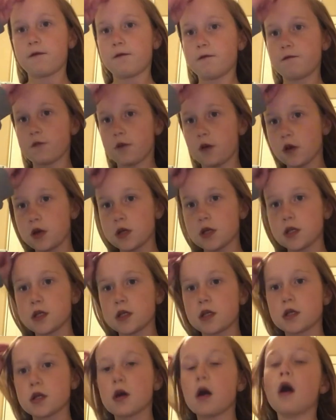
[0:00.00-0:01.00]

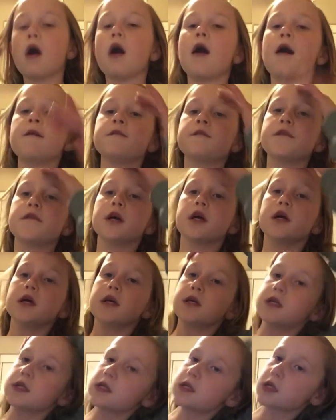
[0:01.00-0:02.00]
First off
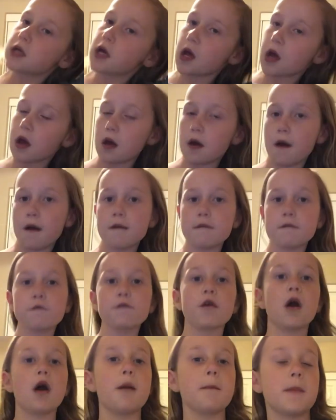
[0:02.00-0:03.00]
is
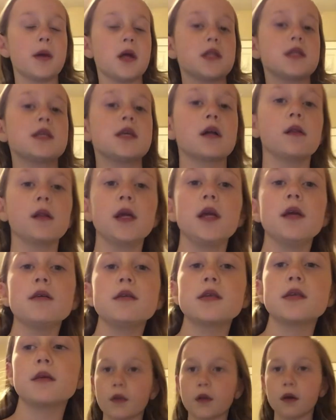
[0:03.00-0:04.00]
from
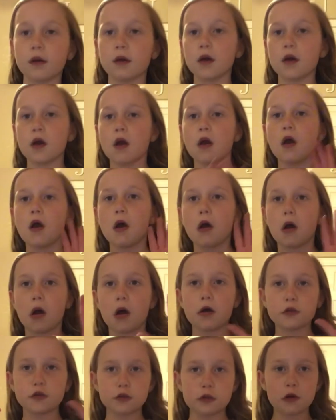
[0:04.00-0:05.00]
Tilly's.
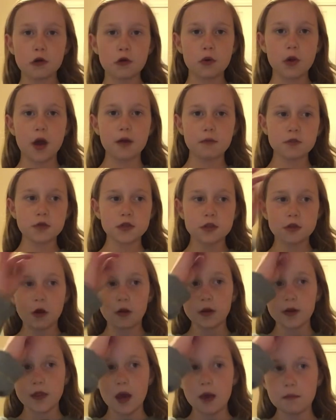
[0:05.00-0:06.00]
Also, I'm
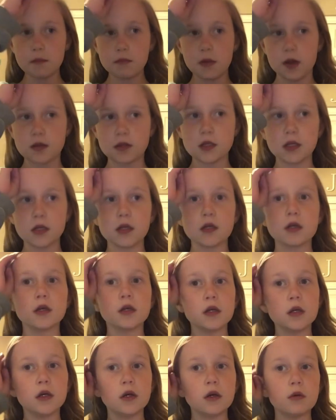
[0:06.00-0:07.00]
sorry that I'm messing
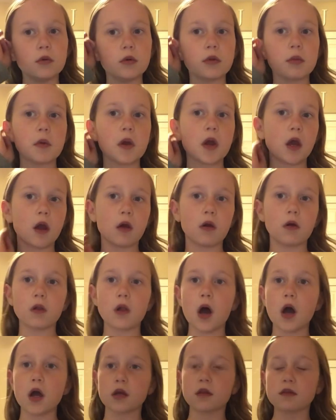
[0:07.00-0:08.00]
with my hair a
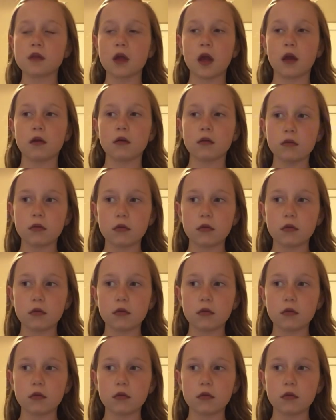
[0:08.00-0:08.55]
lot because, like,